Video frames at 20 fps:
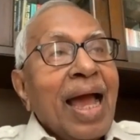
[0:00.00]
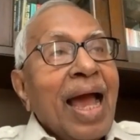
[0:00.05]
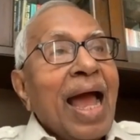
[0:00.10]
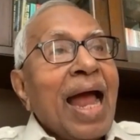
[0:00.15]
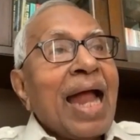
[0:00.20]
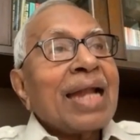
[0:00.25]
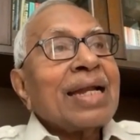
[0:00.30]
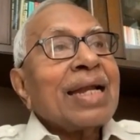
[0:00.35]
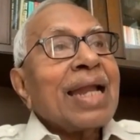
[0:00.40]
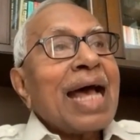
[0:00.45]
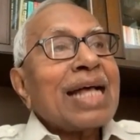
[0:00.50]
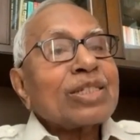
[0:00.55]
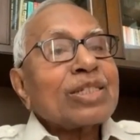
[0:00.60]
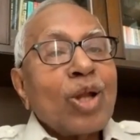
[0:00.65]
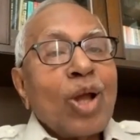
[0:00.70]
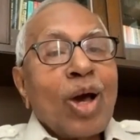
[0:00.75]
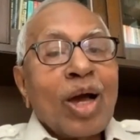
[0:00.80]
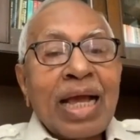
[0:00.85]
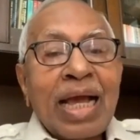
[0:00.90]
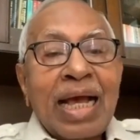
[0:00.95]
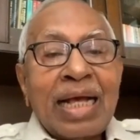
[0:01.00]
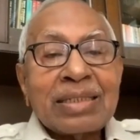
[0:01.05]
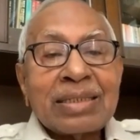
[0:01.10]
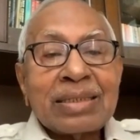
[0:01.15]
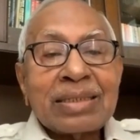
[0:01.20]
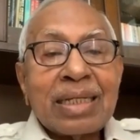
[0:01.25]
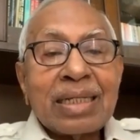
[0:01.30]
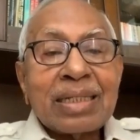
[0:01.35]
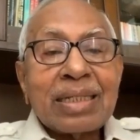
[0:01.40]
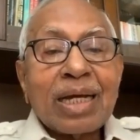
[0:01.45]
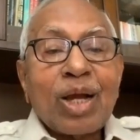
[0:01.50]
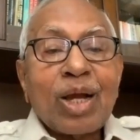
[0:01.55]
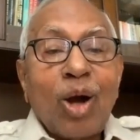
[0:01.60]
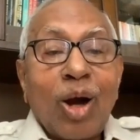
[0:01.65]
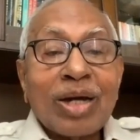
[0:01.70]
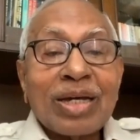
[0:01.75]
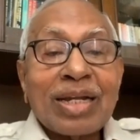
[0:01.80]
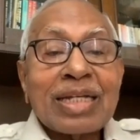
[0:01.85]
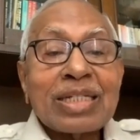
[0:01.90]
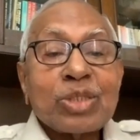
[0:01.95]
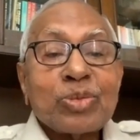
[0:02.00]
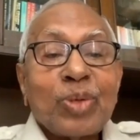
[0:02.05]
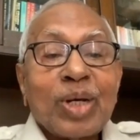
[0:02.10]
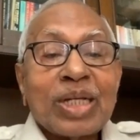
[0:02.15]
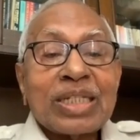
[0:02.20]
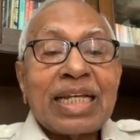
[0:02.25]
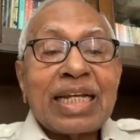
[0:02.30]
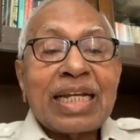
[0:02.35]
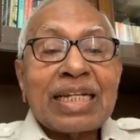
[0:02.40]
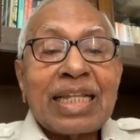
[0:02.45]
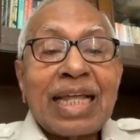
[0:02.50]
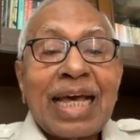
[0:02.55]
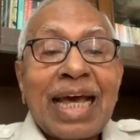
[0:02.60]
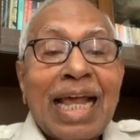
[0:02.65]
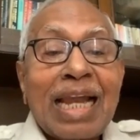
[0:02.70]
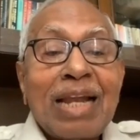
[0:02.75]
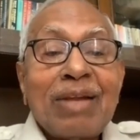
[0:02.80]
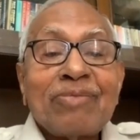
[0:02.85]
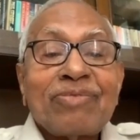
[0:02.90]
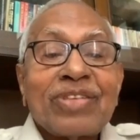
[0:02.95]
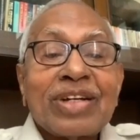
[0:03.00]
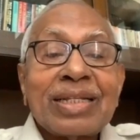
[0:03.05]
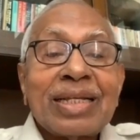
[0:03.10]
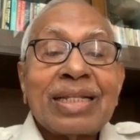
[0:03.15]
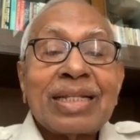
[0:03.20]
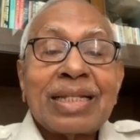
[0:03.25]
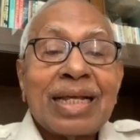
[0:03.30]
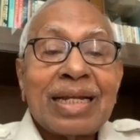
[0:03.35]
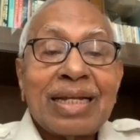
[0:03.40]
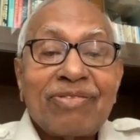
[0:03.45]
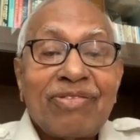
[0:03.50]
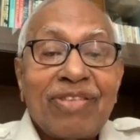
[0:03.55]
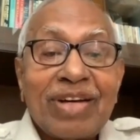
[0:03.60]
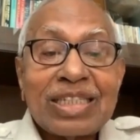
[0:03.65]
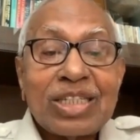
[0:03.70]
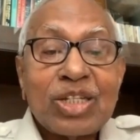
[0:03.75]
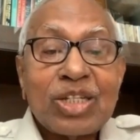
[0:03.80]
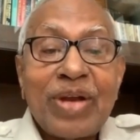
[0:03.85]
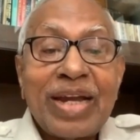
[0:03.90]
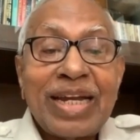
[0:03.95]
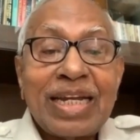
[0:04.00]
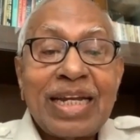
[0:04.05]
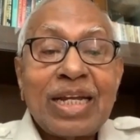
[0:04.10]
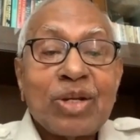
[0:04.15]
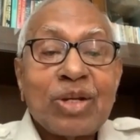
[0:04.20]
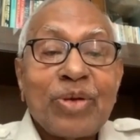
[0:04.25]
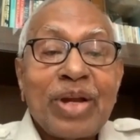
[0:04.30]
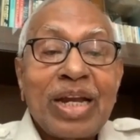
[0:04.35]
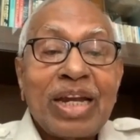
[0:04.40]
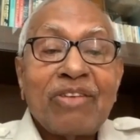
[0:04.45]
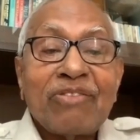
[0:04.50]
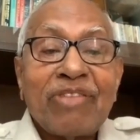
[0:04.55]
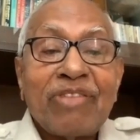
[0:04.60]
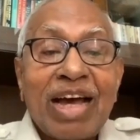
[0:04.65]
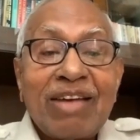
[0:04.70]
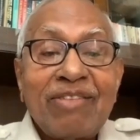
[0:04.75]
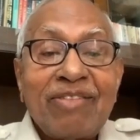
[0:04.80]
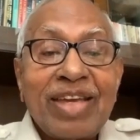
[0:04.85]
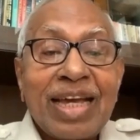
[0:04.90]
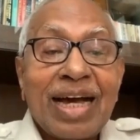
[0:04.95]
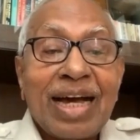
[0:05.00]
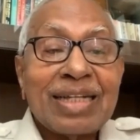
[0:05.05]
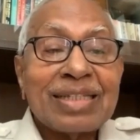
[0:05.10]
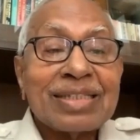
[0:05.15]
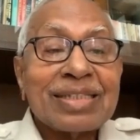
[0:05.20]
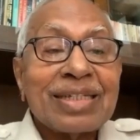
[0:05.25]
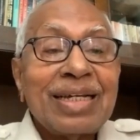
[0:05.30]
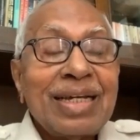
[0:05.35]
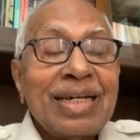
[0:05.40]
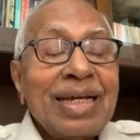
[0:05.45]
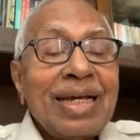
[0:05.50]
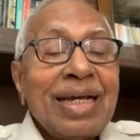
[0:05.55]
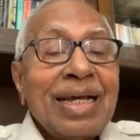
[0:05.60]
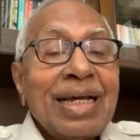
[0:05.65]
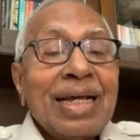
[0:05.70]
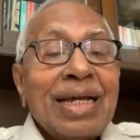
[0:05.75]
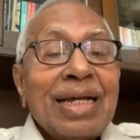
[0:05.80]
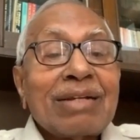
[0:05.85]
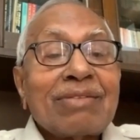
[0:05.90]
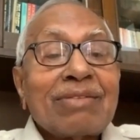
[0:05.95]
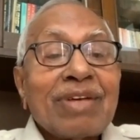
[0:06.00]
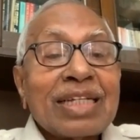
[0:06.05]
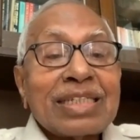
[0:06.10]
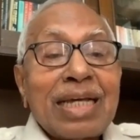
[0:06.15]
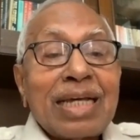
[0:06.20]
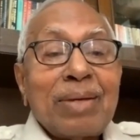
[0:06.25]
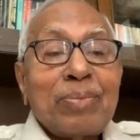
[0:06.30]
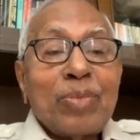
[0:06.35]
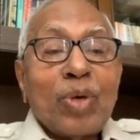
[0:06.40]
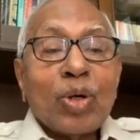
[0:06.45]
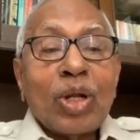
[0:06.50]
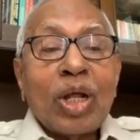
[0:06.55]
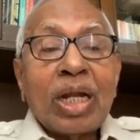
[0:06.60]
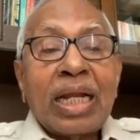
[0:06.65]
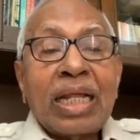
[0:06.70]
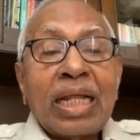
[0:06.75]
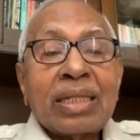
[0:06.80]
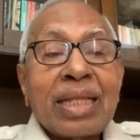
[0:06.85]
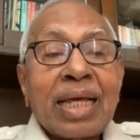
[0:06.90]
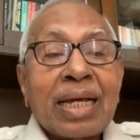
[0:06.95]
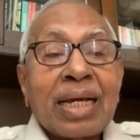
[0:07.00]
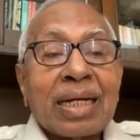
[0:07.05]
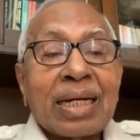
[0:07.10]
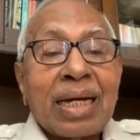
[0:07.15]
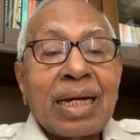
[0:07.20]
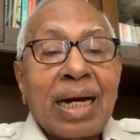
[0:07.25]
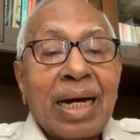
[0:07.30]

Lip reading: And as long as the Congress was at the helm in the first 20, 25 years, it was a monolithic